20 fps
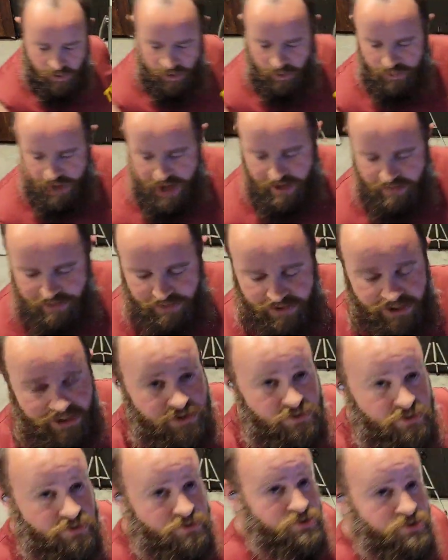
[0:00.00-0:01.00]
We'll probably
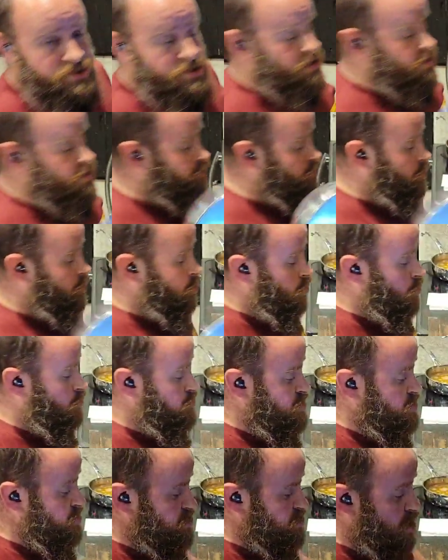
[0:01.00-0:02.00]
use the
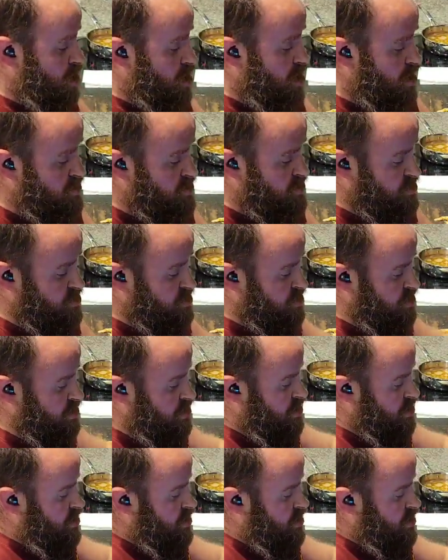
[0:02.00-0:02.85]
bowl to sauce